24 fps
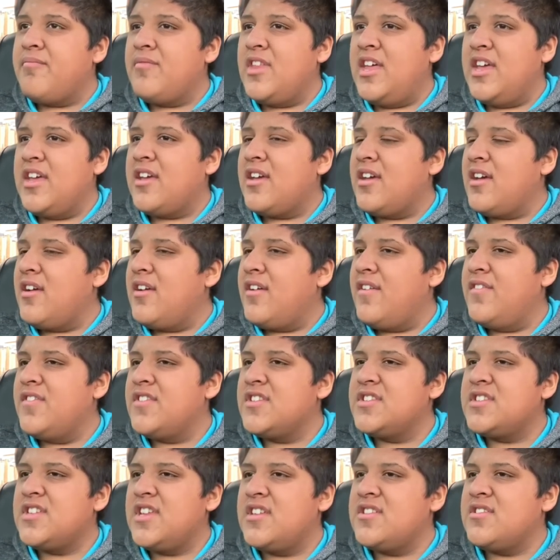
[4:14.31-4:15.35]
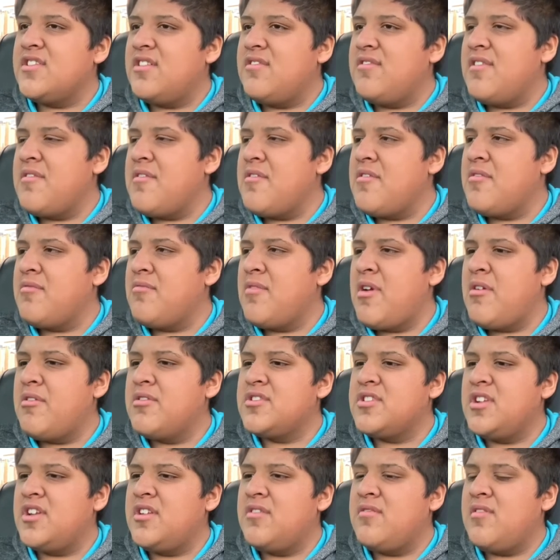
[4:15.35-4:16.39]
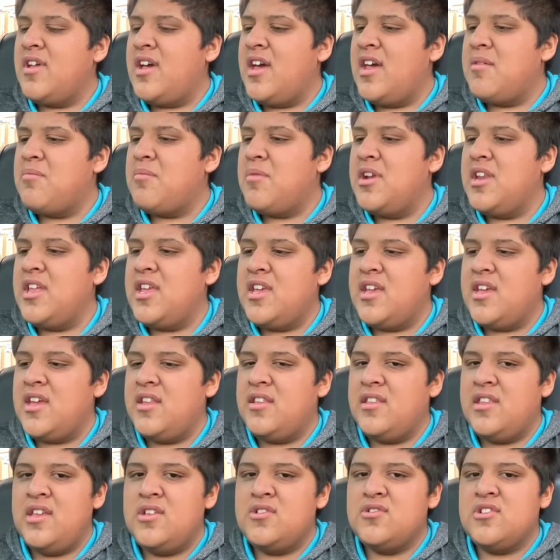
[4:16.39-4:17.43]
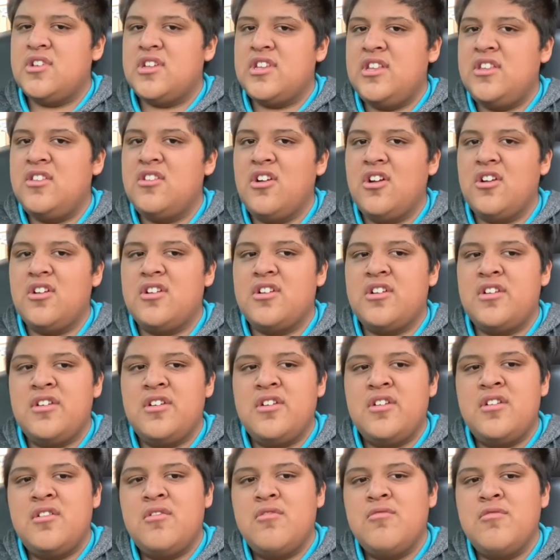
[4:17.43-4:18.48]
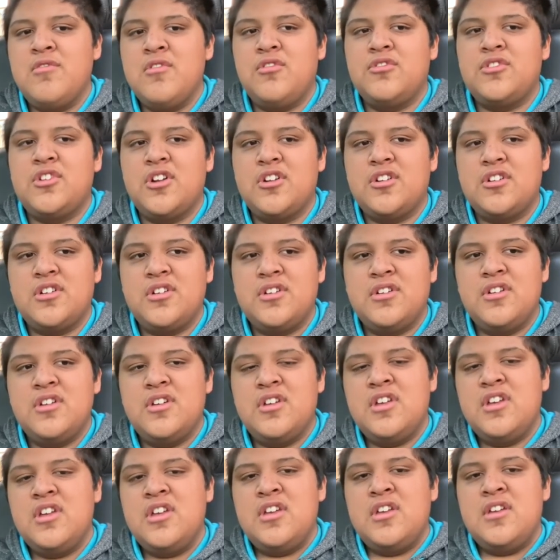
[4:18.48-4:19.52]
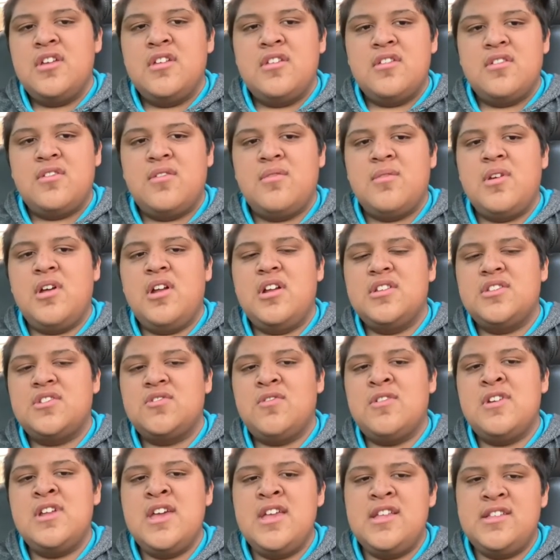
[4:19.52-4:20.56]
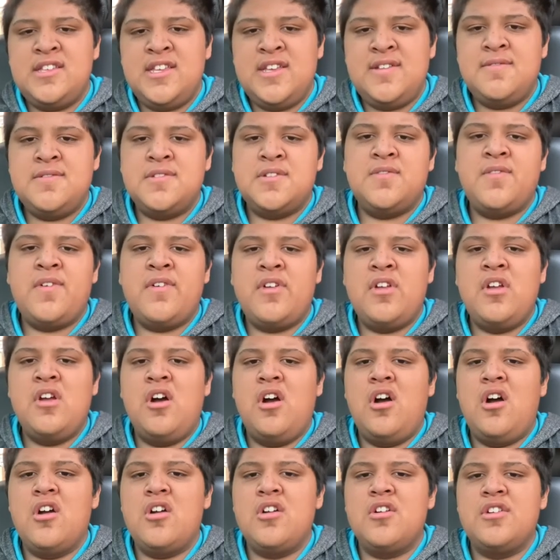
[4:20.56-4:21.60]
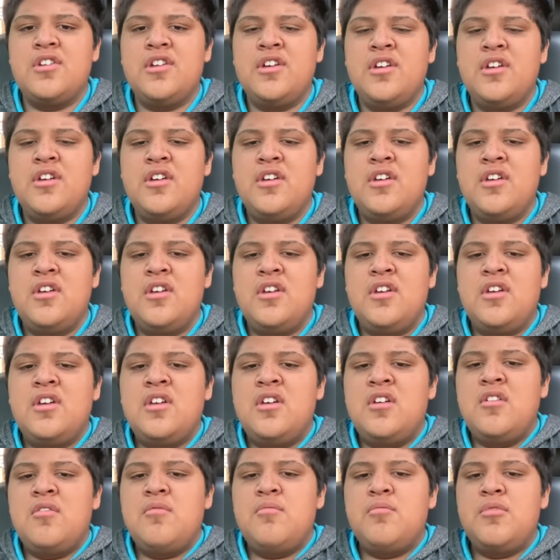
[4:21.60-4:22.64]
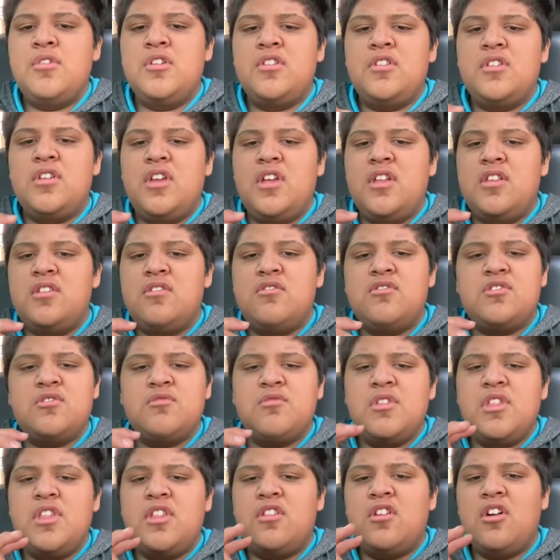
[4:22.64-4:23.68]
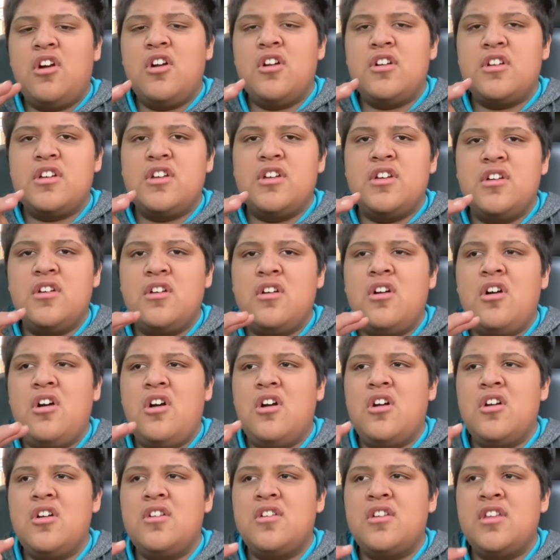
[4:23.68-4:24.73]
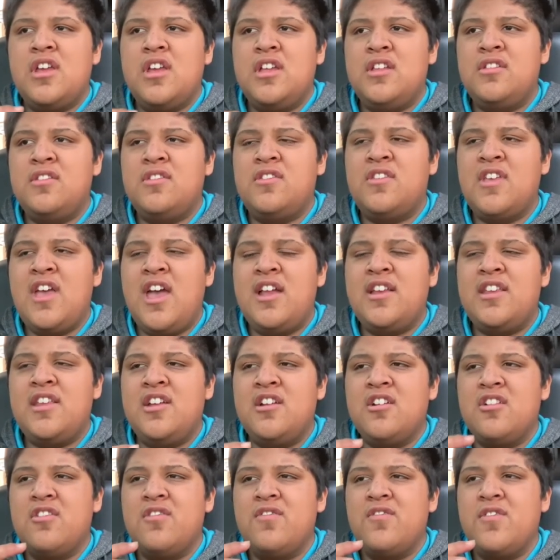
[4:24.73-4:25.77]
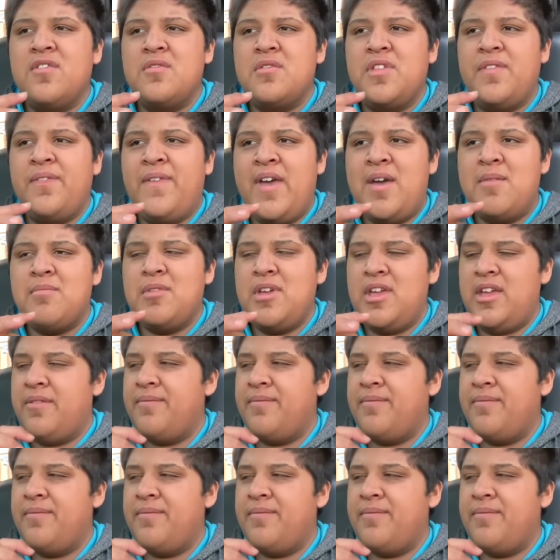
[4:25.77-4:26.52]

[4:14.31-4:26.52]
Like, let's just say it's right. We were starting to run out of money, and things were getting dark, real dark. To be honest, 2018 was a very hard, but it was a really dark, hard, and sad year for the family.